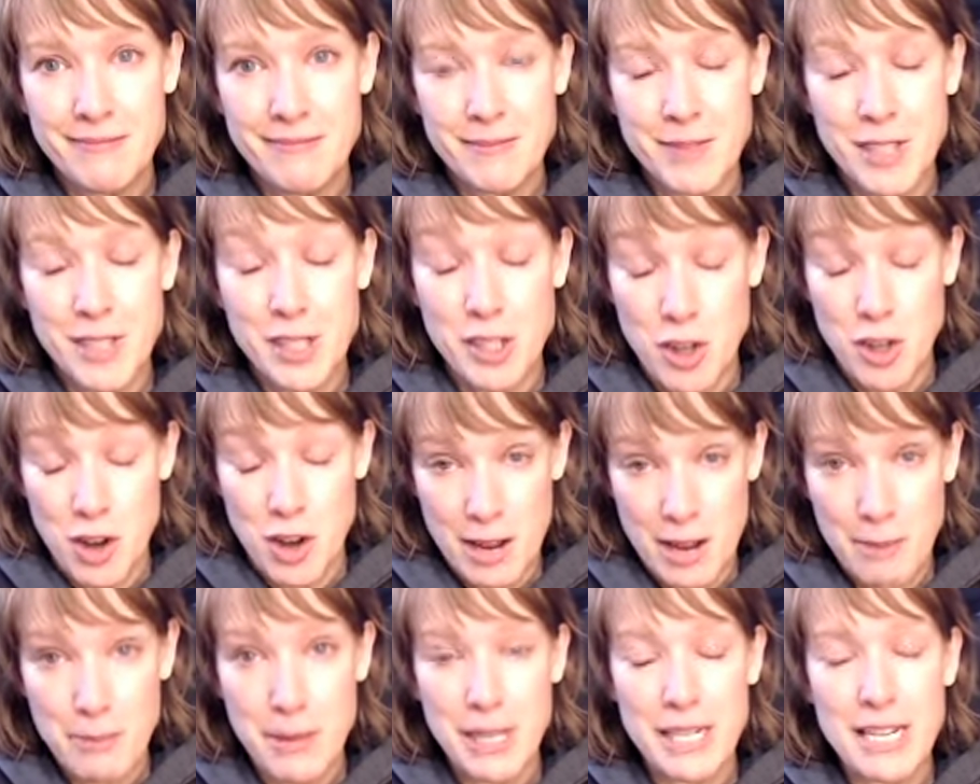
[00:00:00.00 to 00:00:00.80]
to
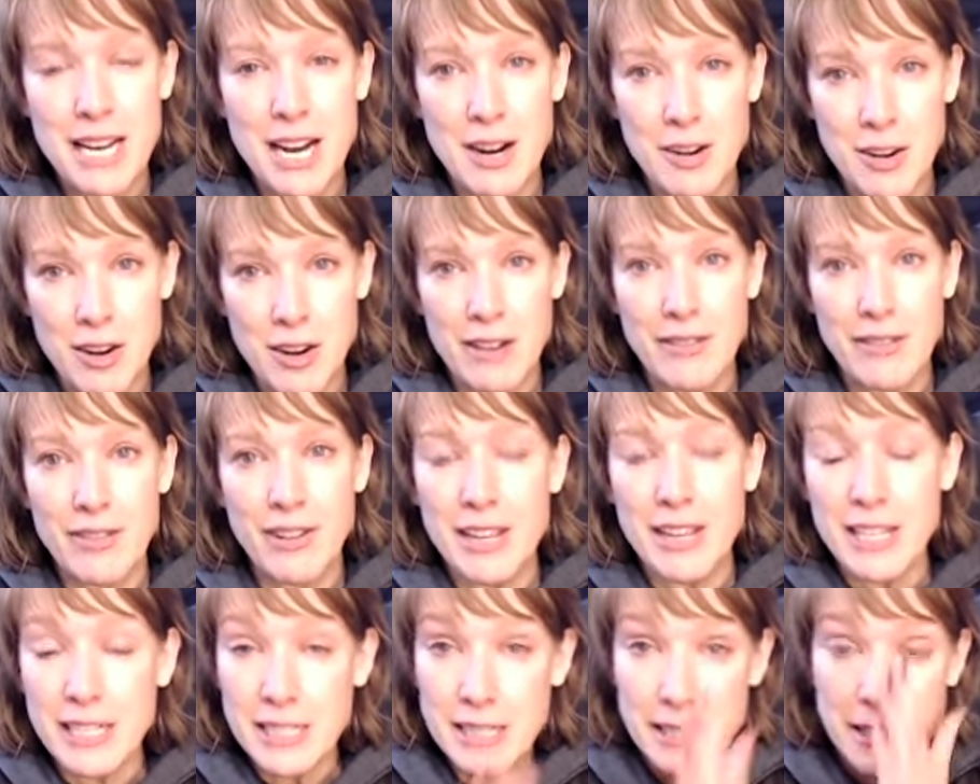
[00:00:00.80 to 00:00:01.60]
talk me down off
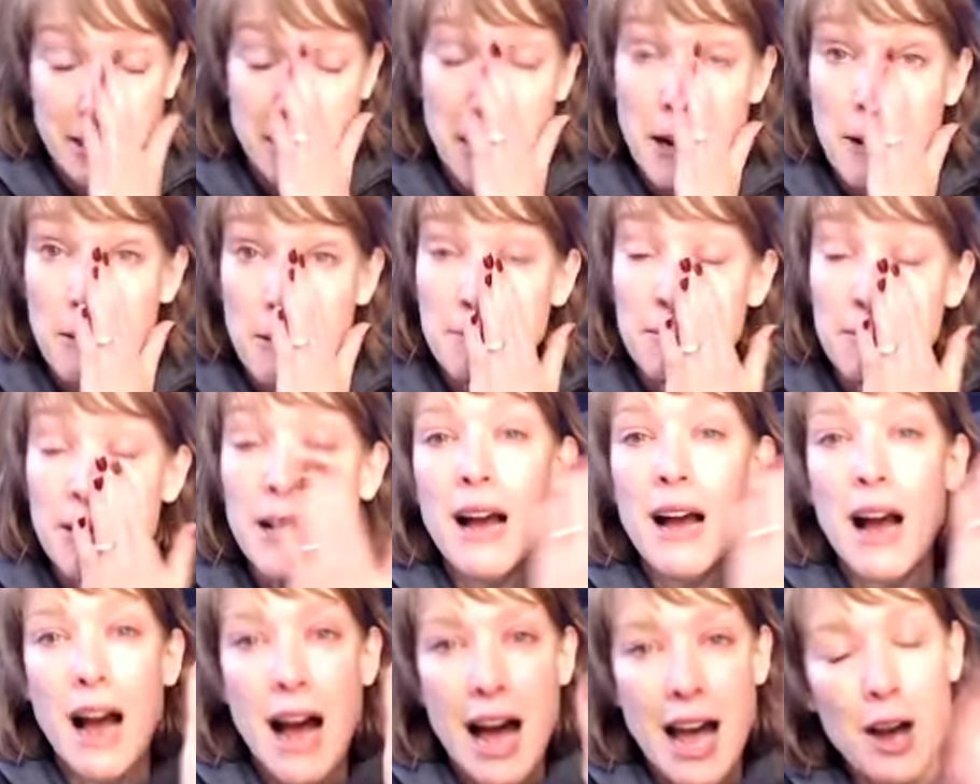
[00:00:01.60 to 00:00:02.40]
of this. So
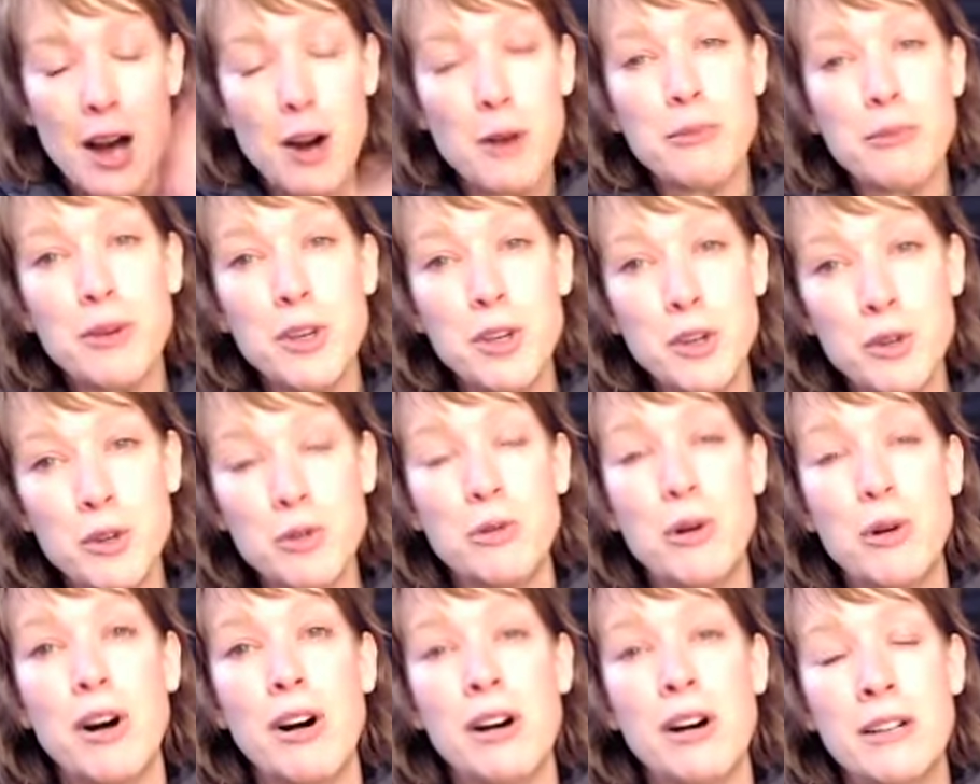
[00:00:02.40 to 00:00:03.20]
I hope
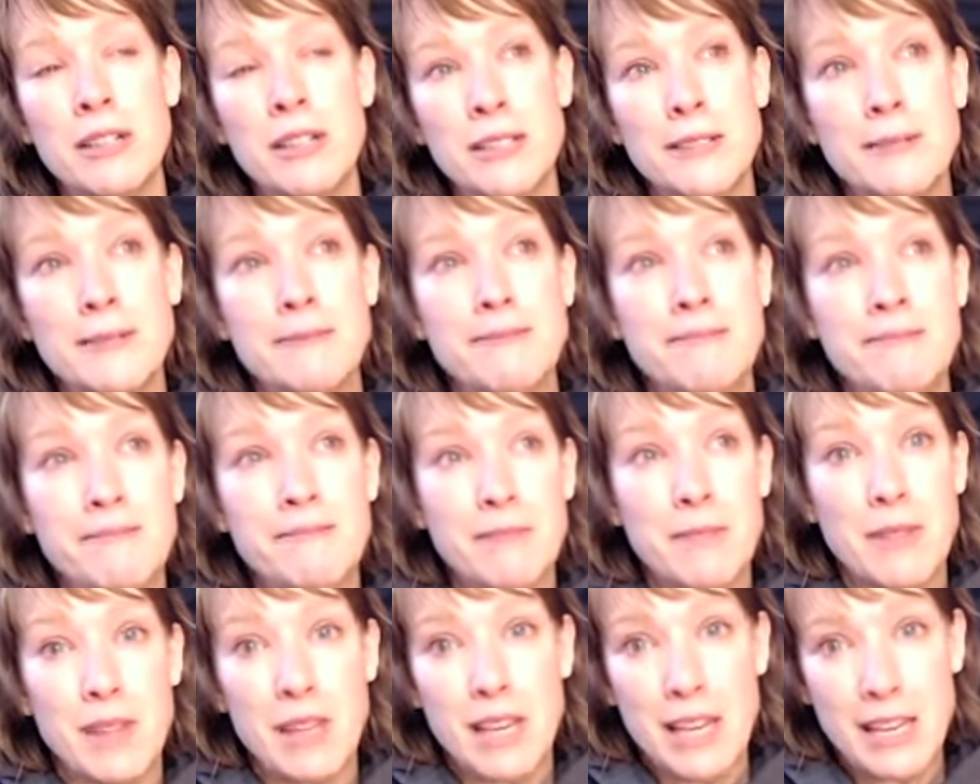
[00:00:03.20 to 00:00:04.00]
you
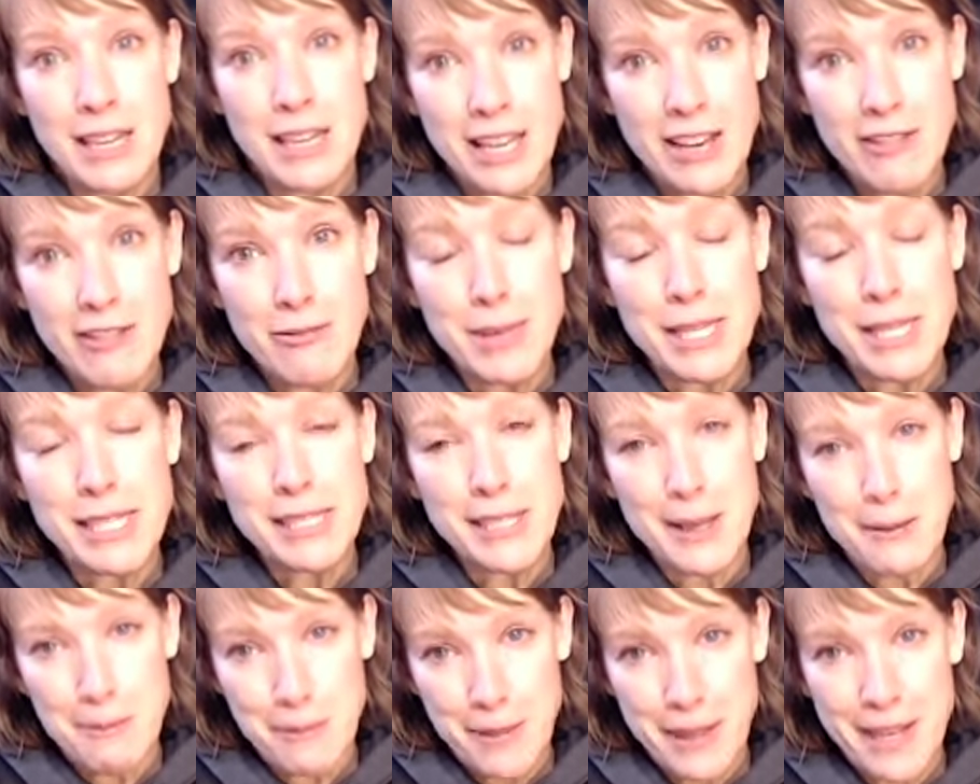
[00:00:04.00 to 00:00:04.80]
can give me
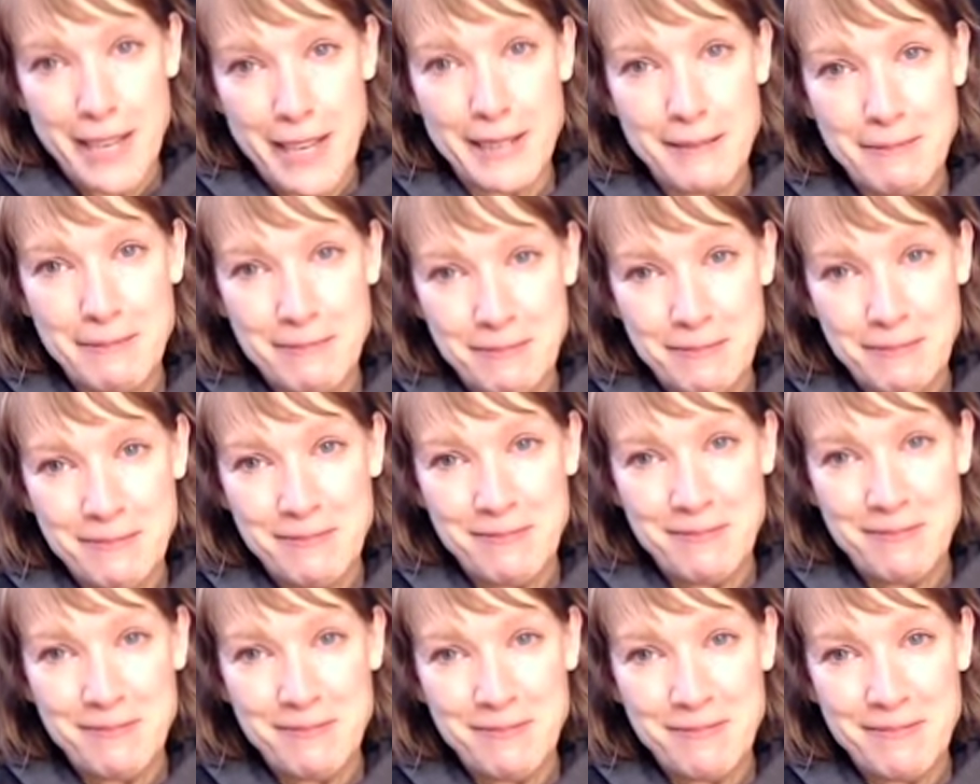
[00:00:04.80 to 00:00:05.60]
something.
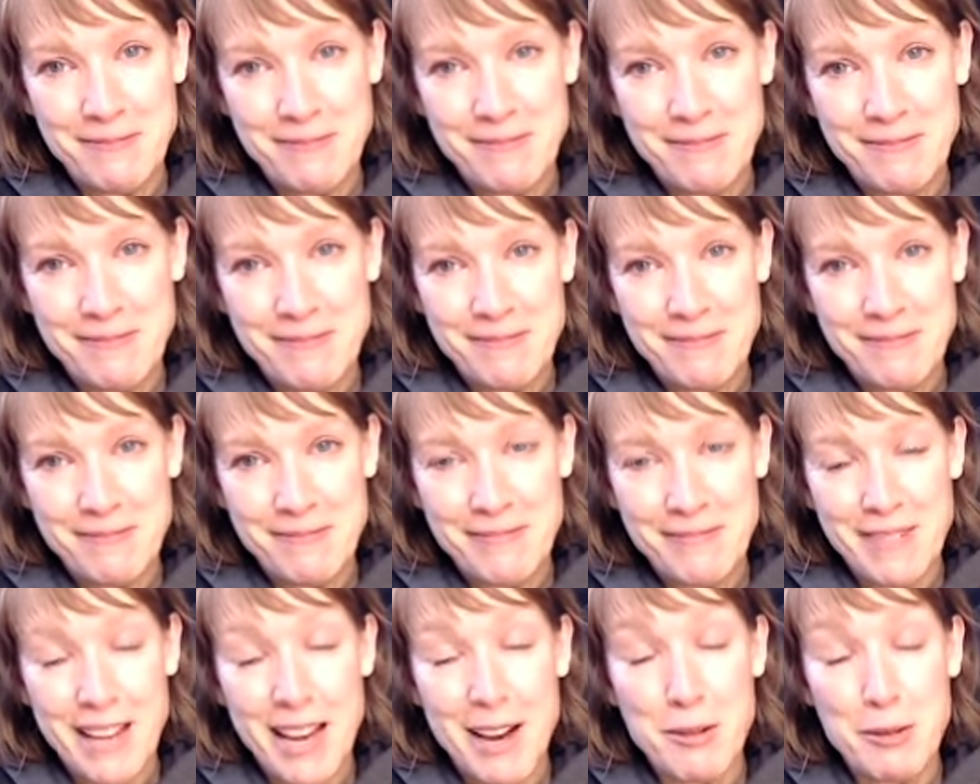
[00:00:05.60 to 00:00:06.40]

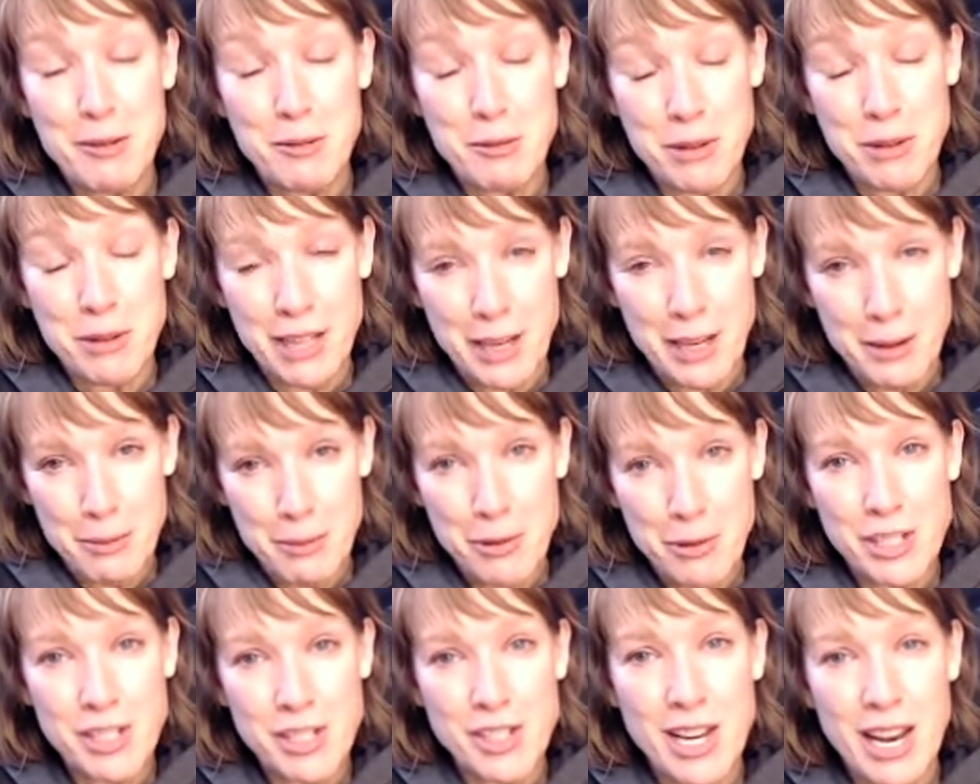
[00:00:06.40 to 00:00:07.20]
I would really
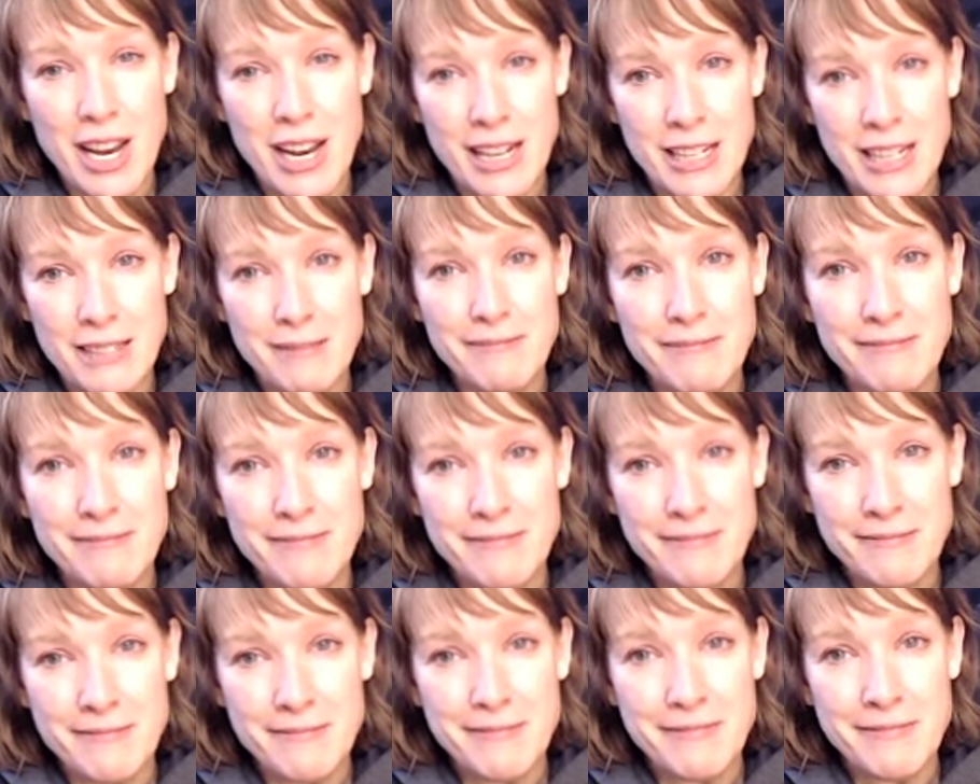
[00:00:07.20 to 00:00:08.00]
appreciate it
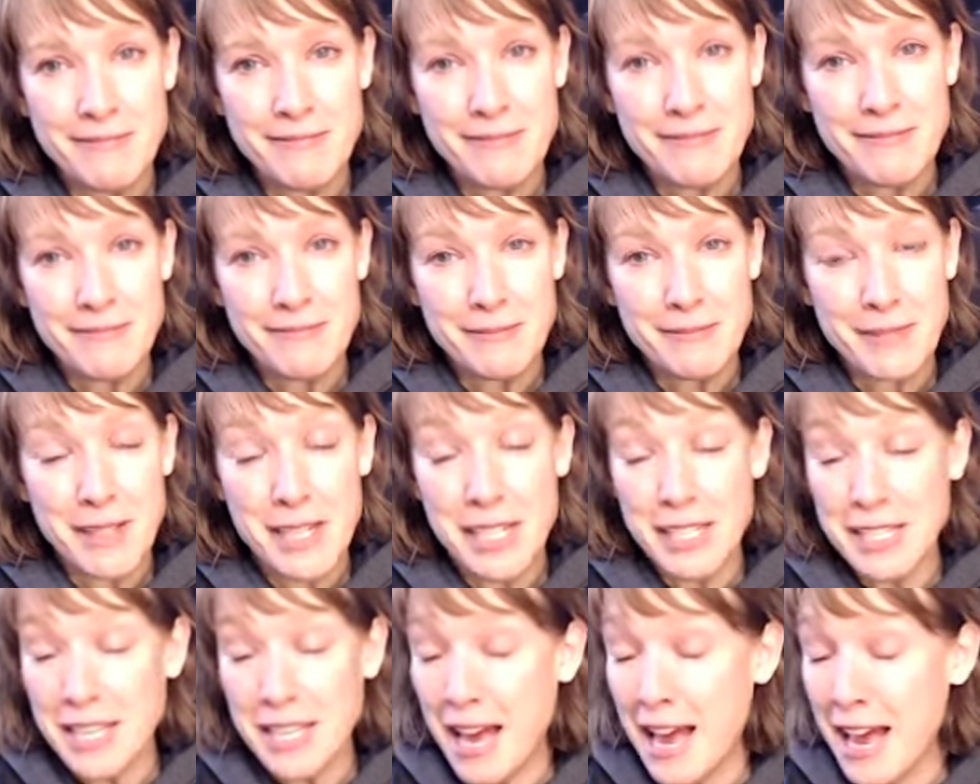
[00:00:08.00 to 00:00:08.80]

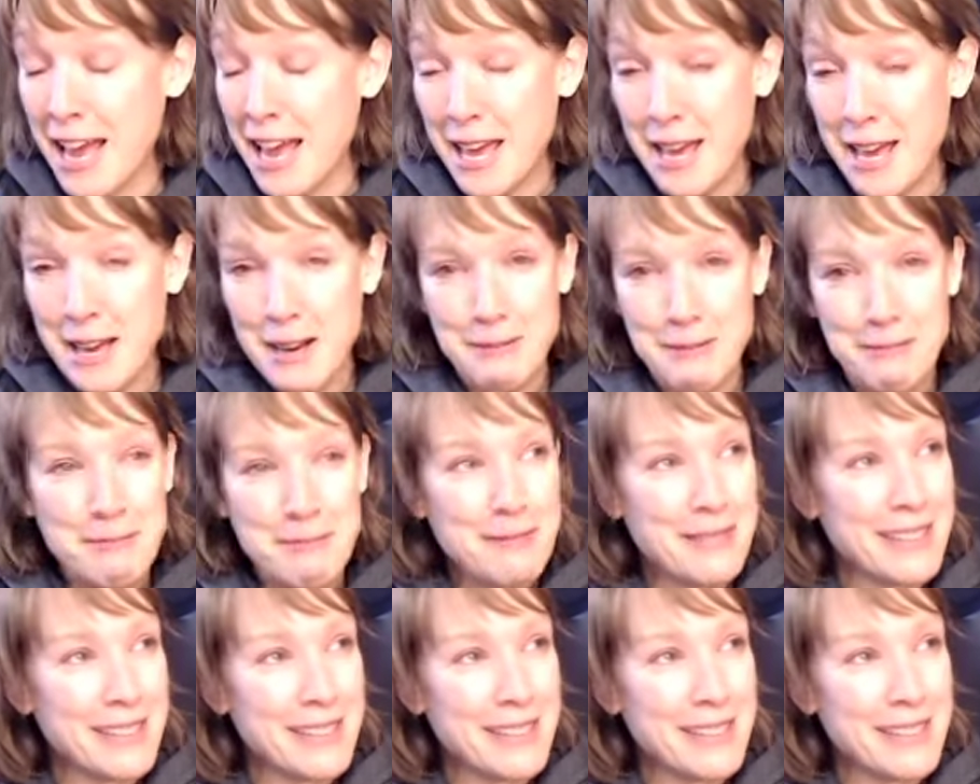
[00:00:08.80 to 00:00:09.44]
because I am.